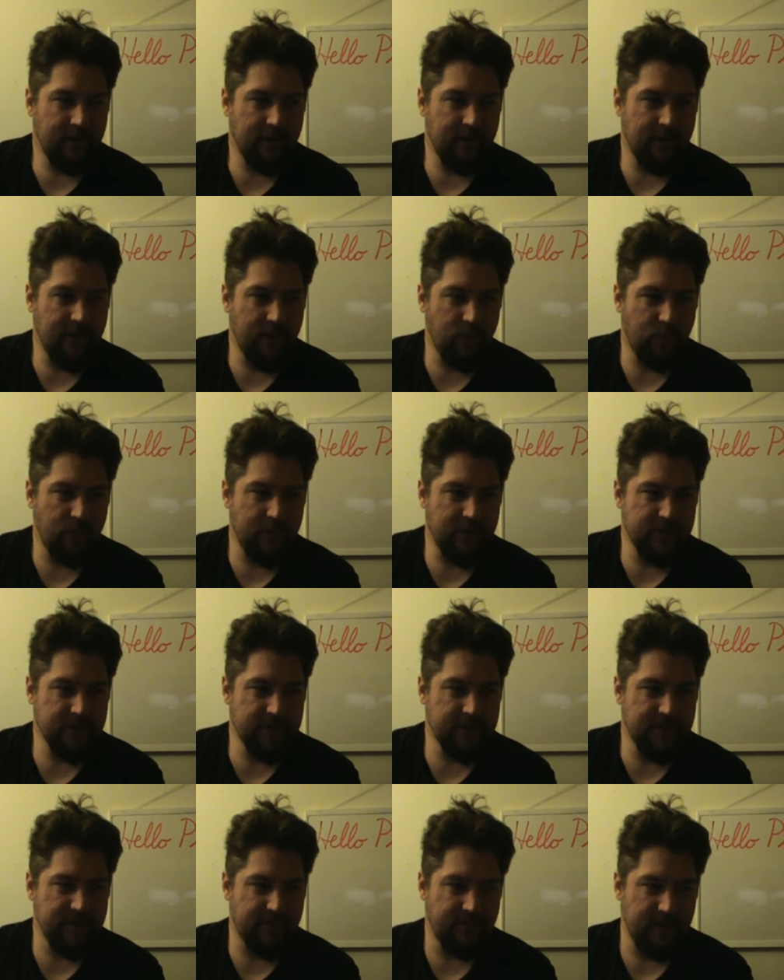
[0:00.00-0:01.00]
it
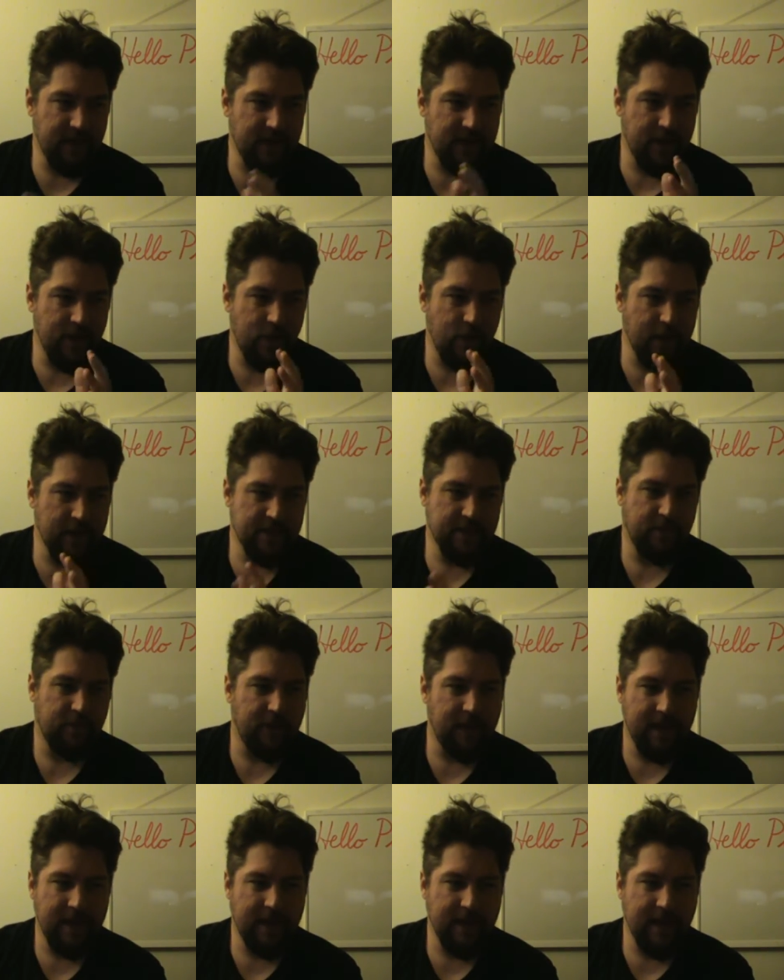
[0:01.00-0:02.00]
was the video
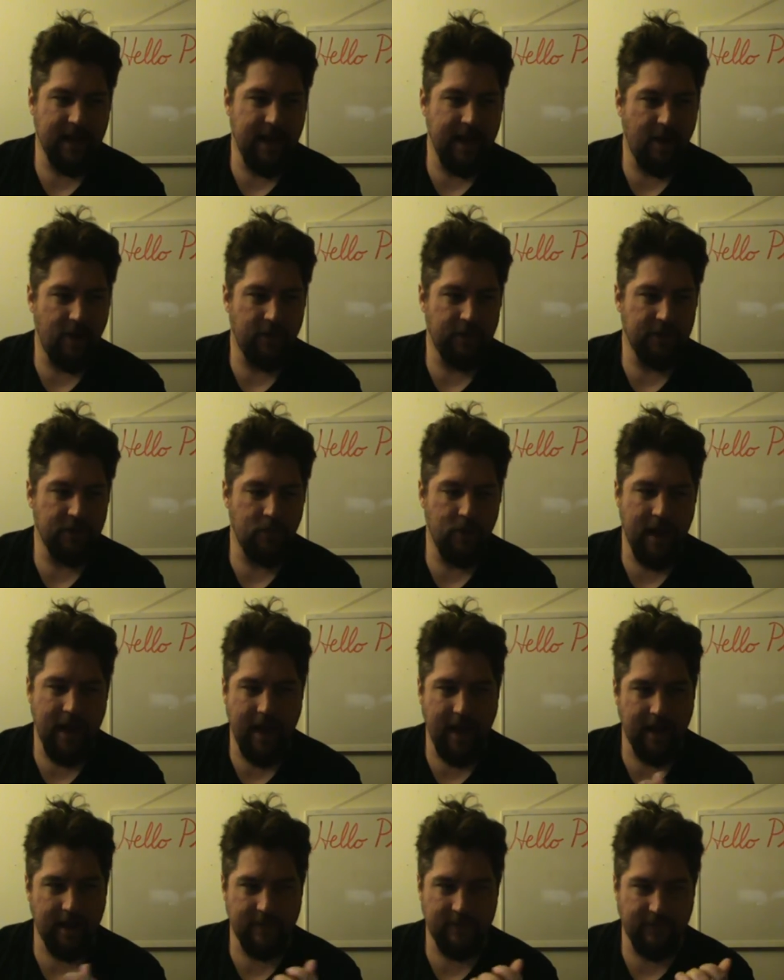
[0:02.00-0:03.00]
explaining how you
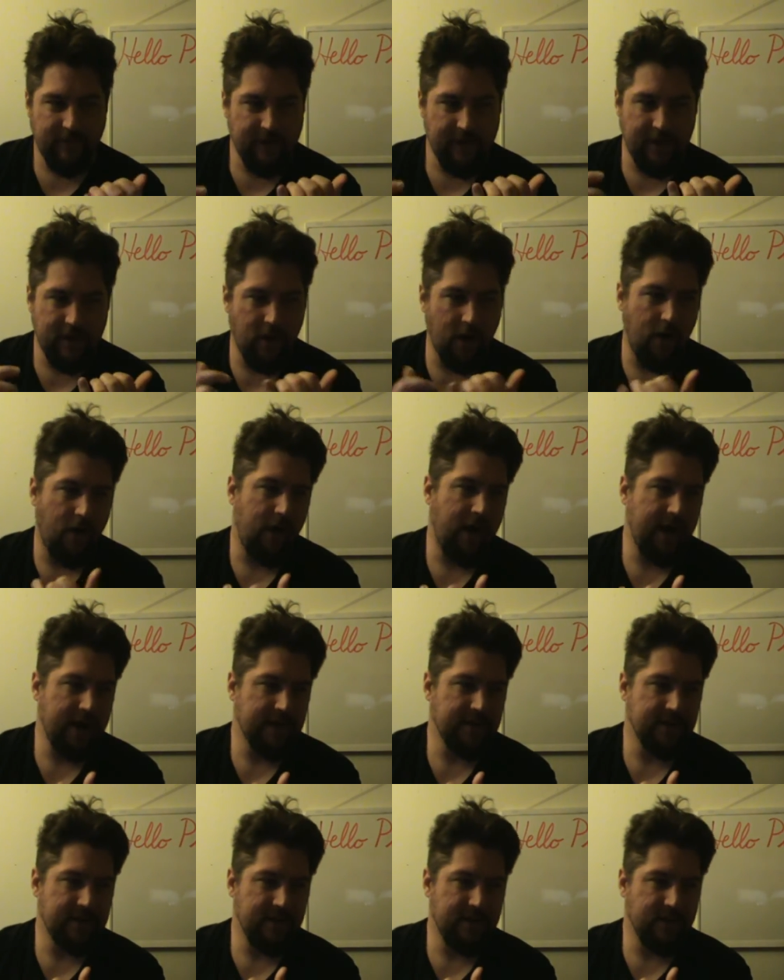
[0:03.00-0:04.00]
had the car
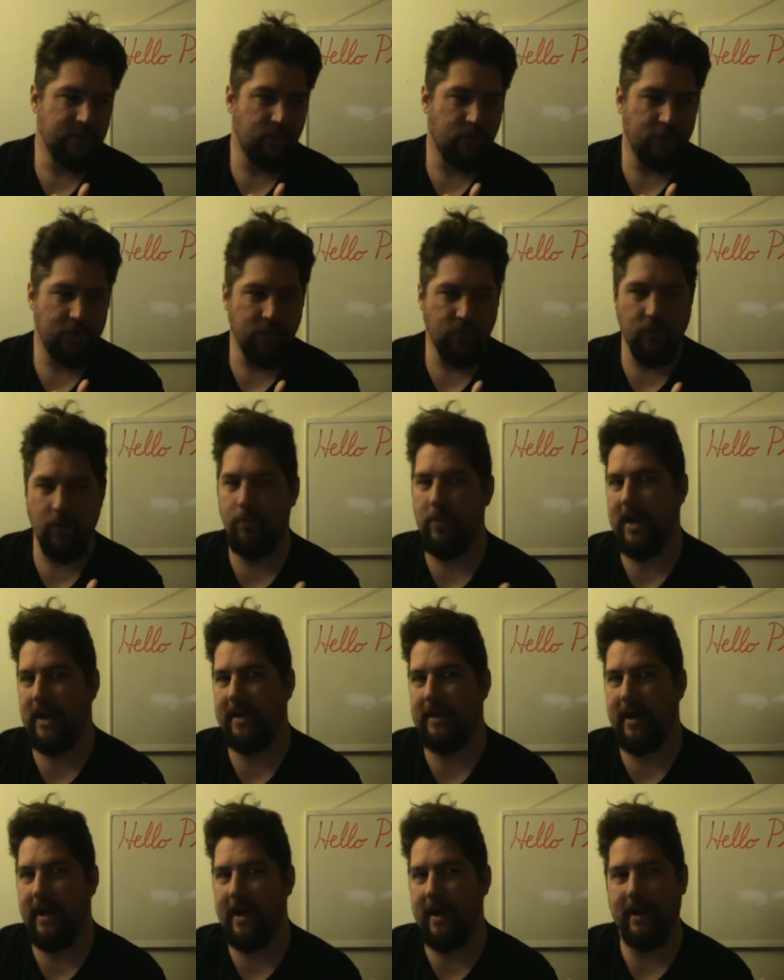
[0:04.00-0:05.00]
accident where your
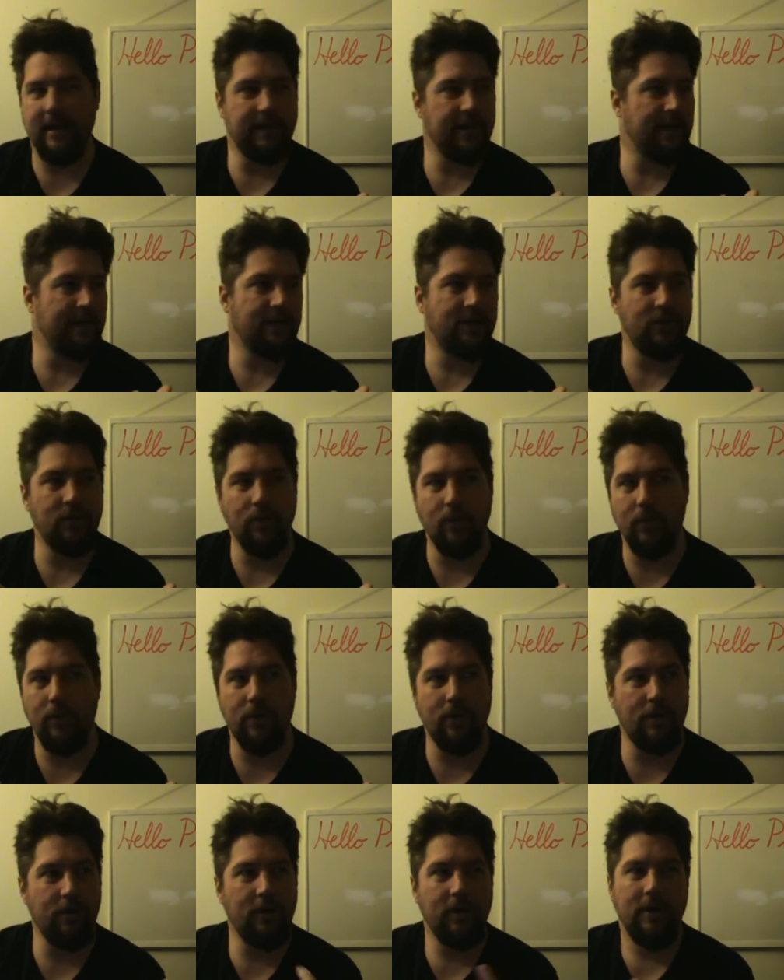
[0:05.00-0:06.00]
roommate died and
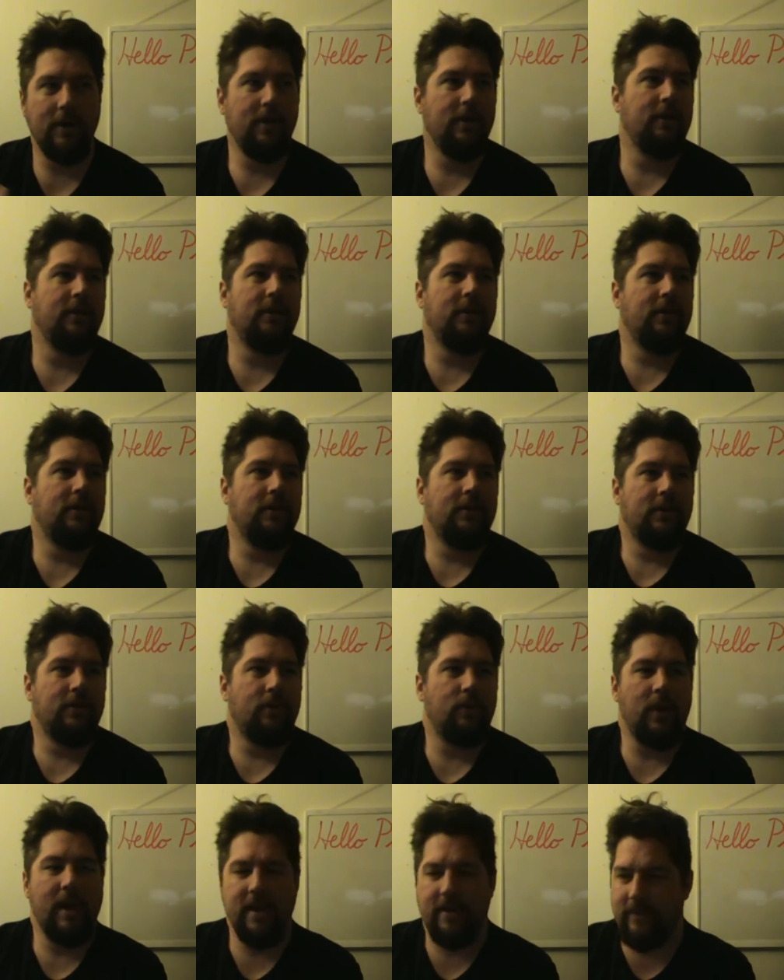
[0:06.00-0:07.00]
your
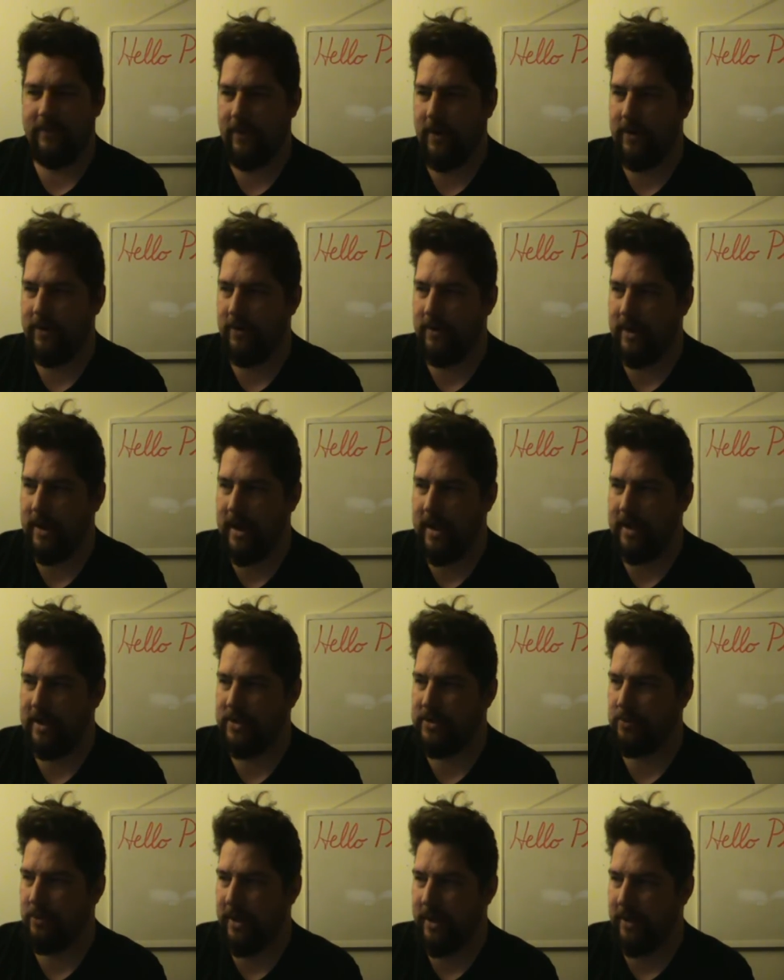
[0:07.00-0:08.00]
grandfather died
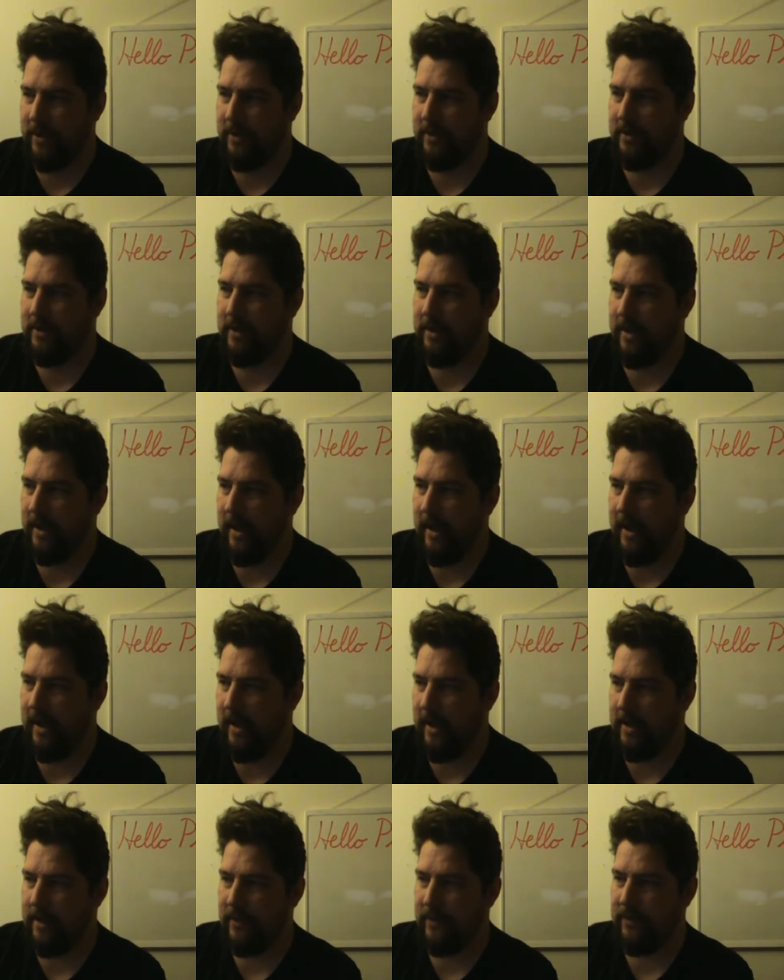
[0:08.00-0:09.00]
as well.
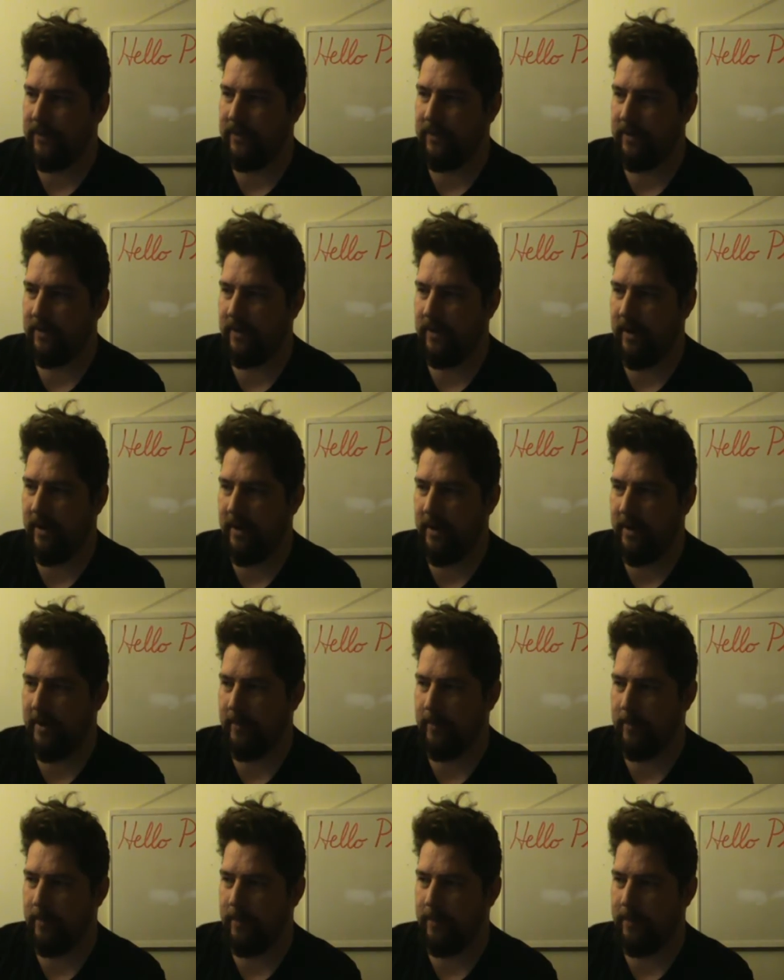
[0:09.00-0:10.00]
And
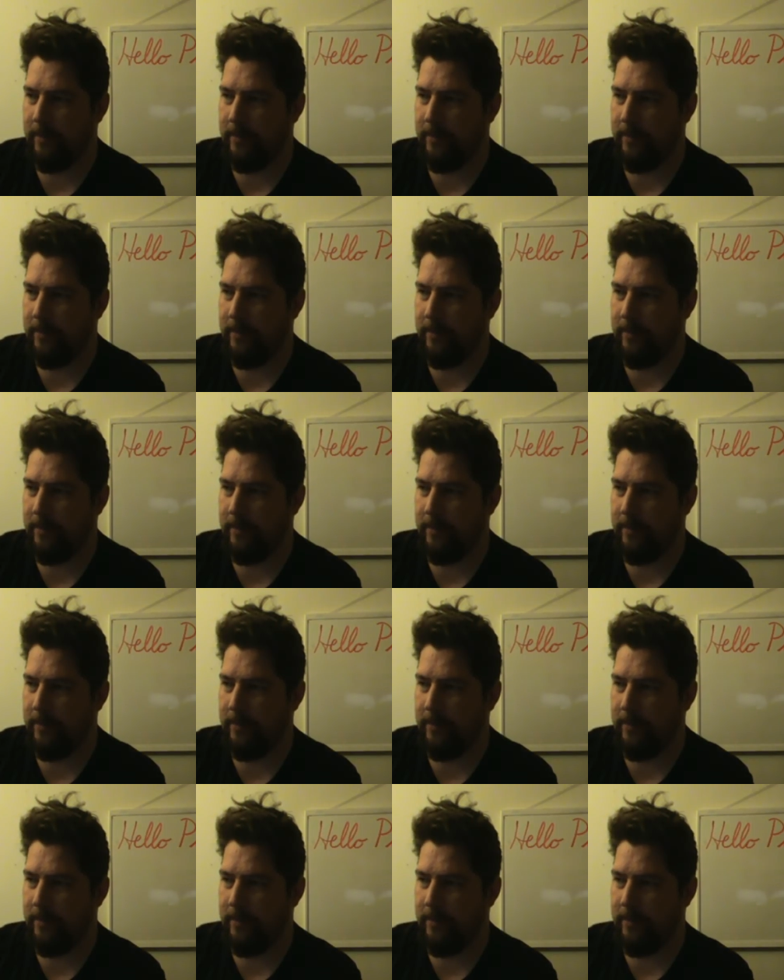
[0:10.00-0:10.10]
um,